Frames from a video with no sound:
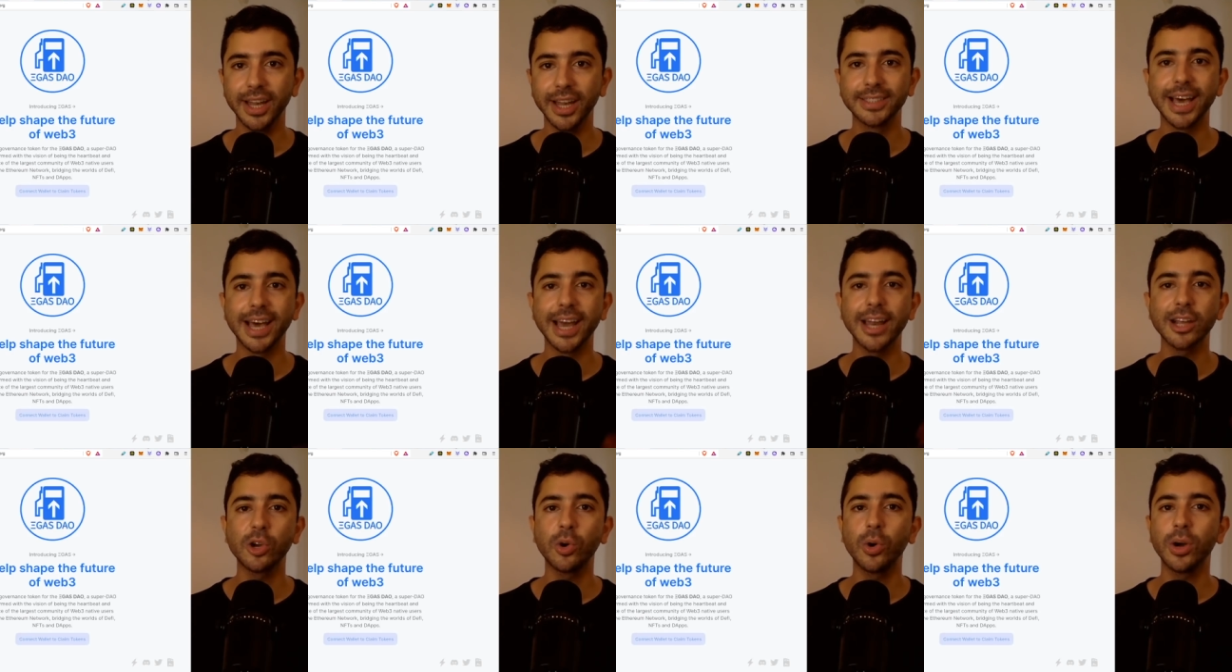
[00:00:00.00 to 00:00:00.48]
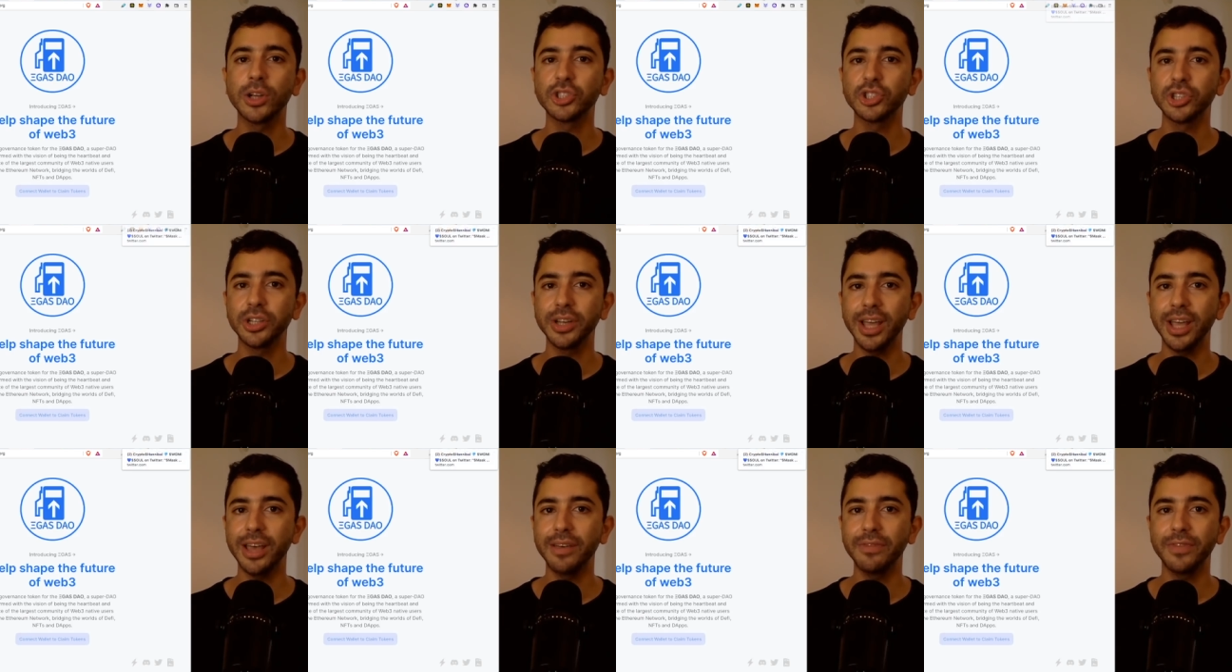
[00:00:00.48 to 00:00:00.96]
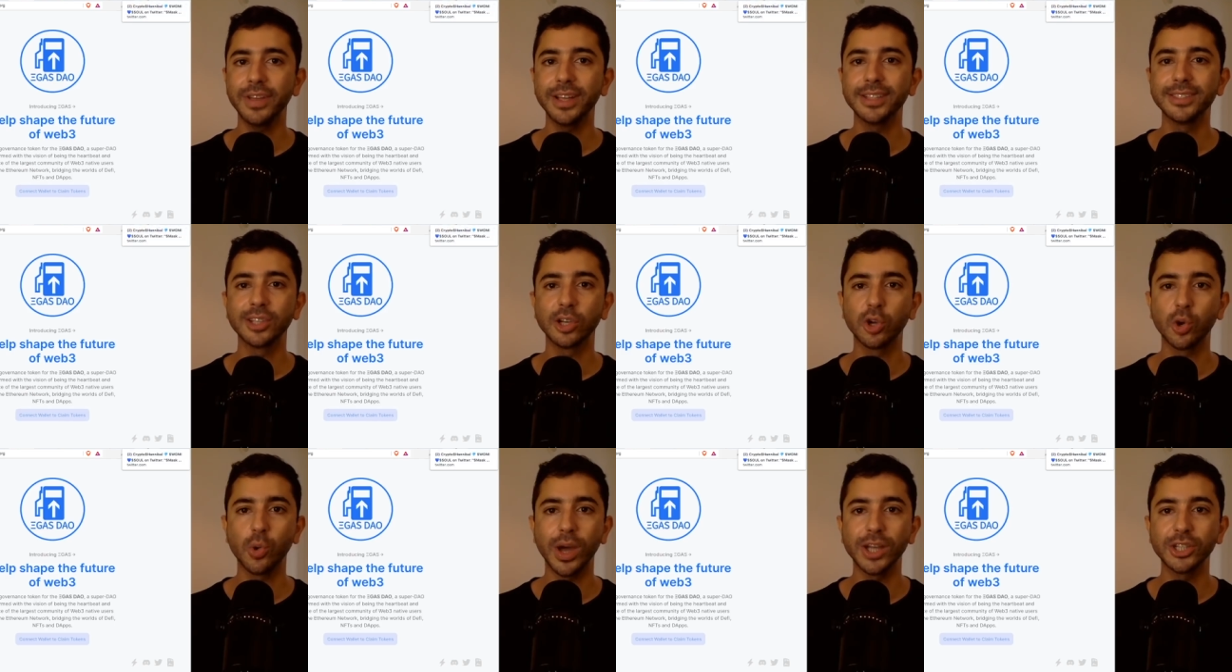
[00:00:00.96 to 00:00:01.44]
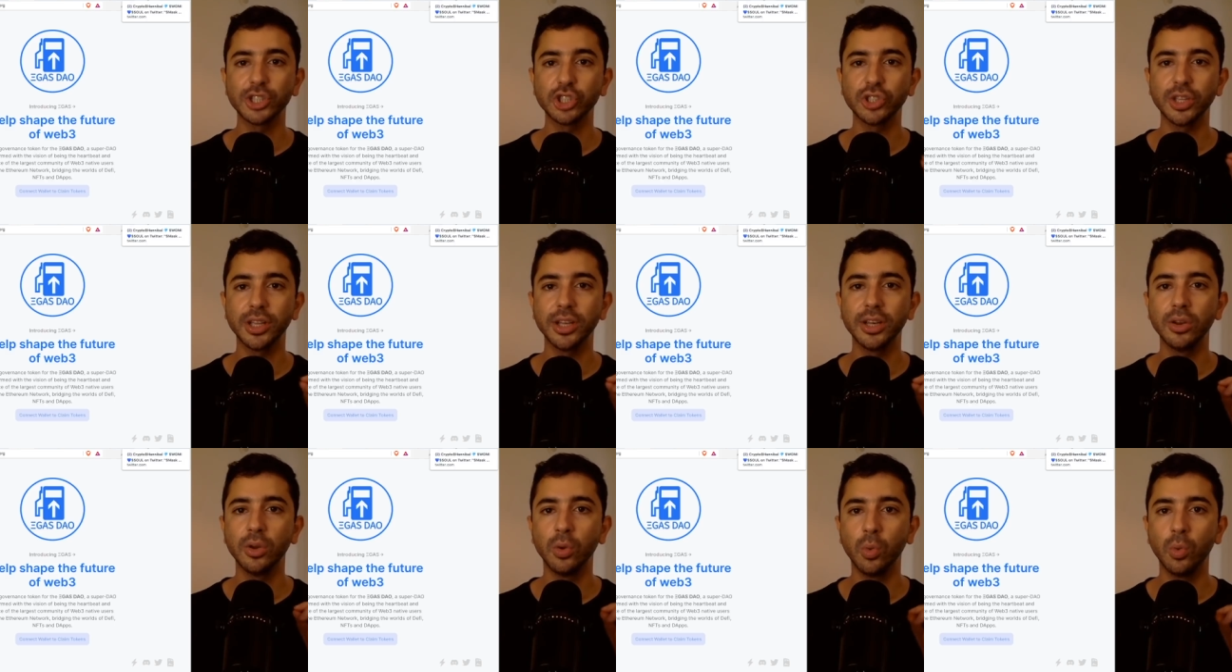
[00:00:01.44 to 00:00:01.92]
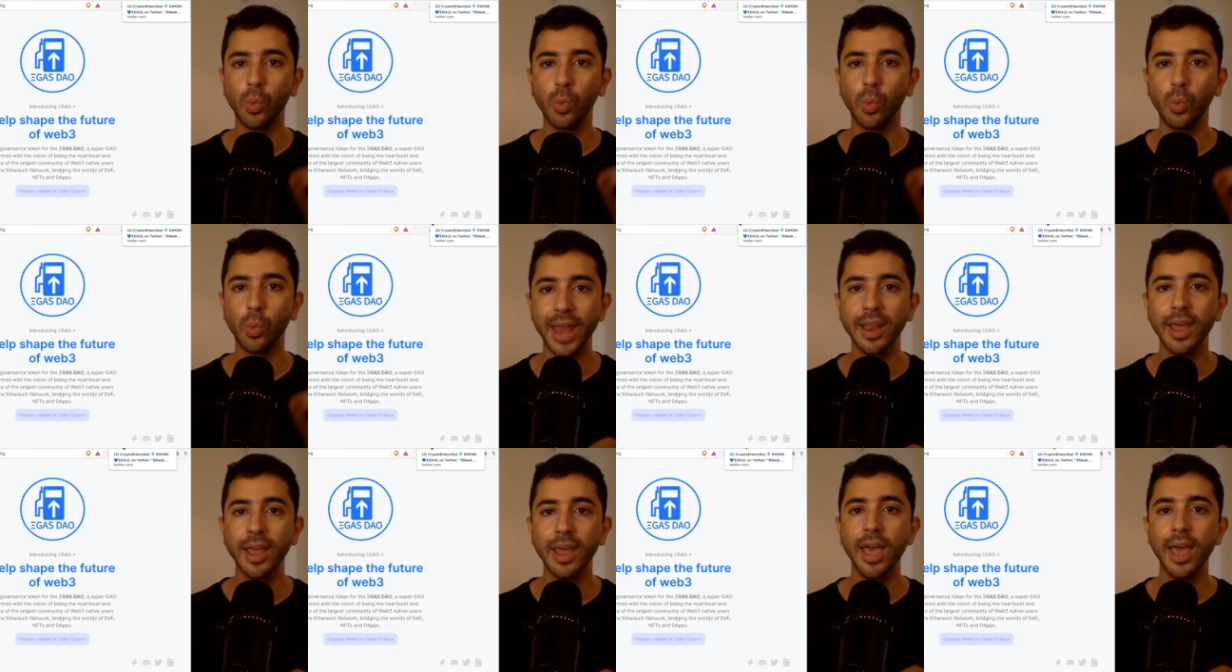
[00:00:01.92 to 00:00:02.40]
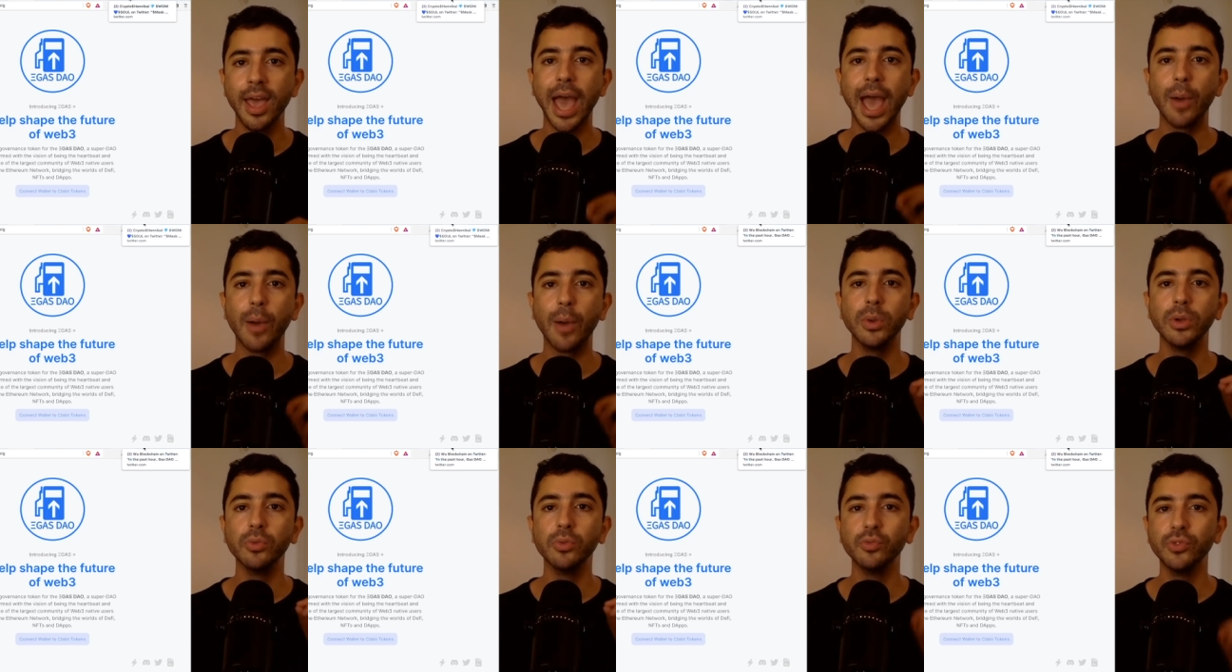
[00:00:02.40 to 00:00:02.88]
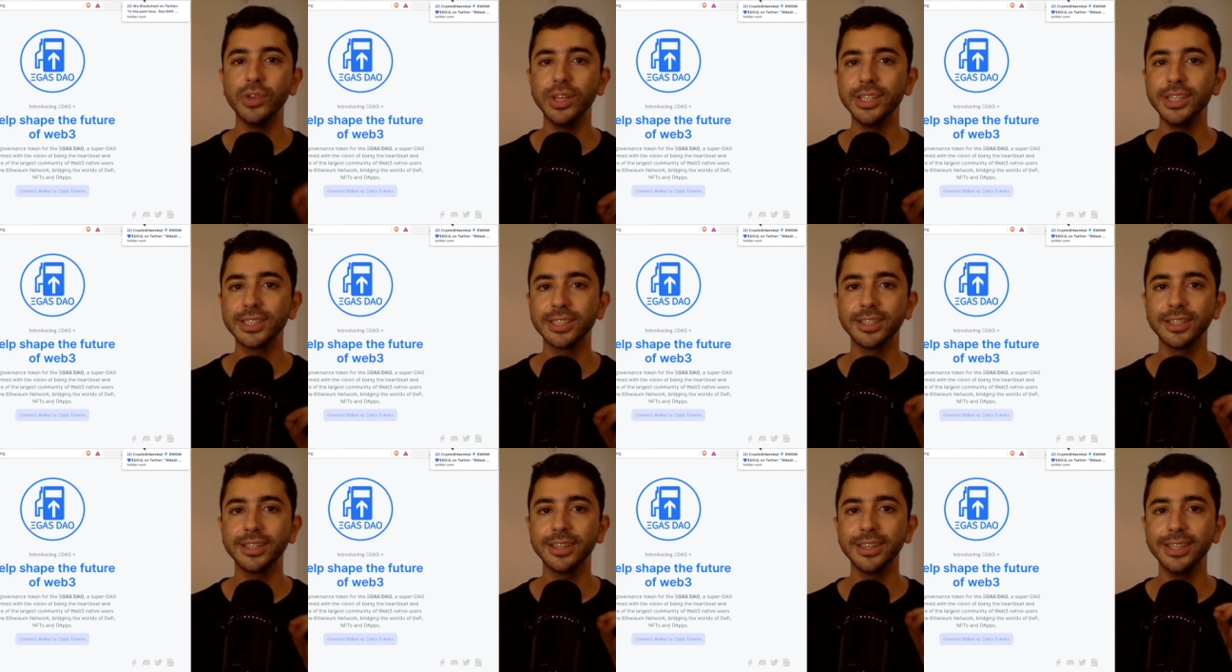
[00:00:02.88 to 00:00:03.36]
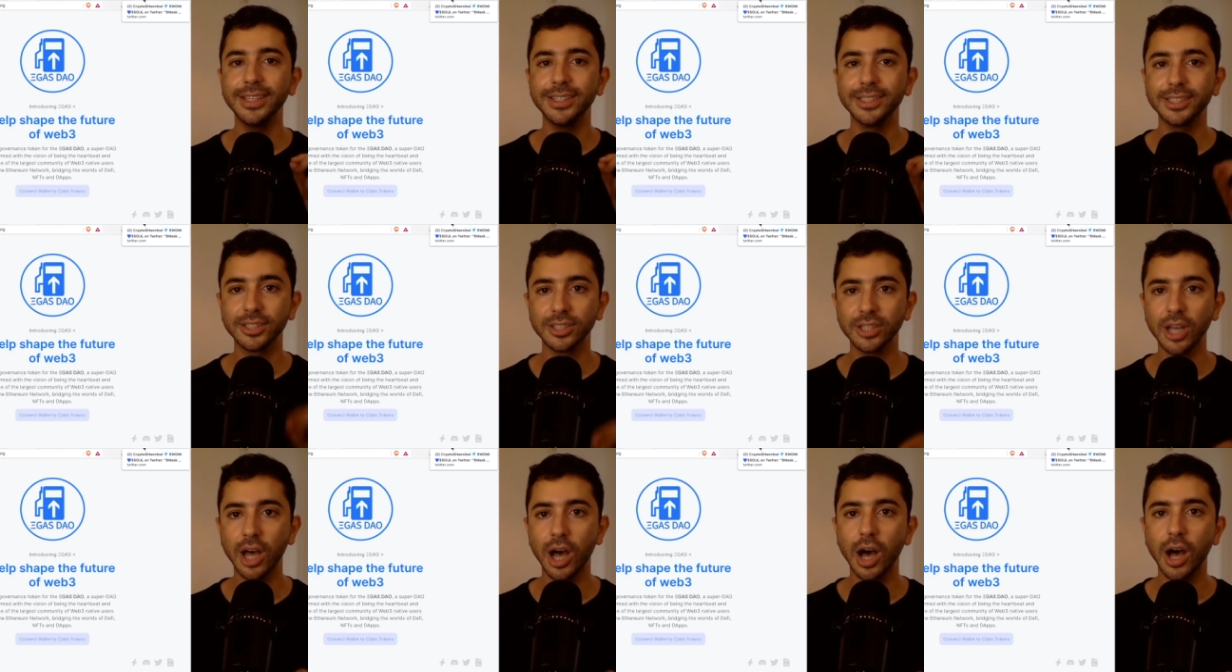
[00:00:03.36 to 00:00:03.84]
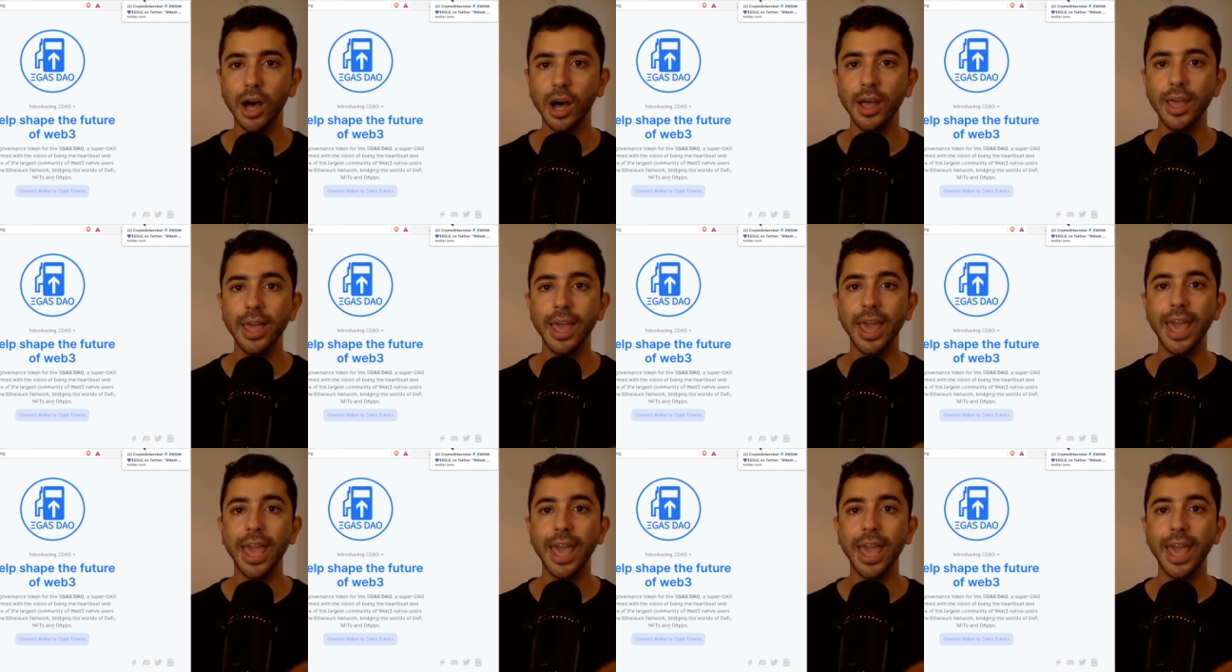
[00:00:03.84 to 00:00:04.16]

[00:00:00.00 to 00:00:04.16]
It's not a question if, it's a question when. And we recently saw